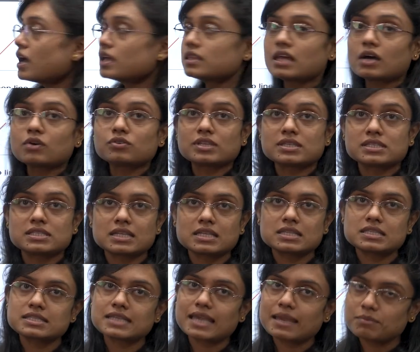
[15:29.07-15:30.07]
Now,
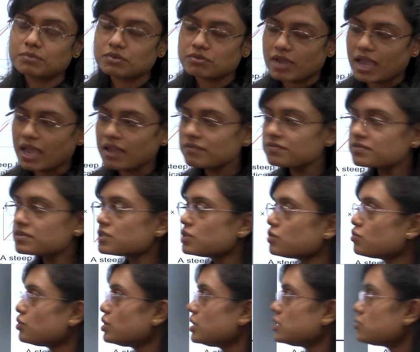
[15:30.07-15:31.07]
distance time graphs, you
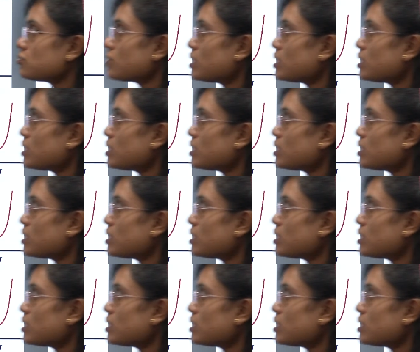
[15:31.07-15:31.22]
need to